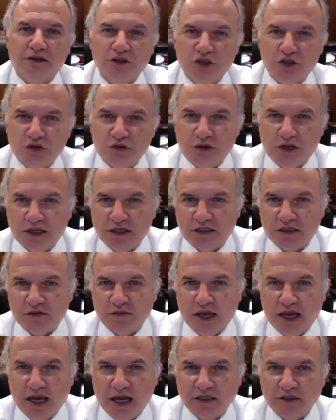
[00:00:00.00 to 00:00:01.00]
Judaism
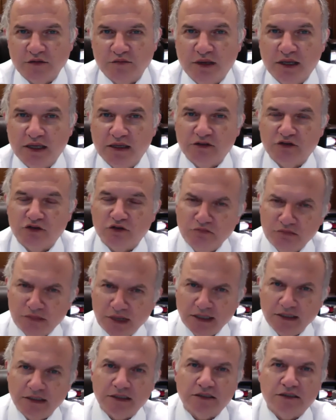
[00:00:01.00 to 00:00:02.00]
has made
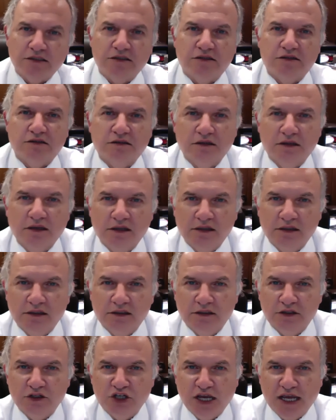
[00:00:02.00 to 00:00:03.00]
tremendous
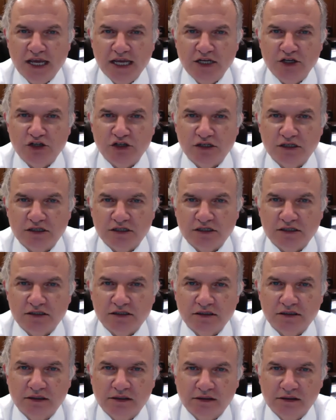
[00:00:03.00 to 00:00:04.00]
changes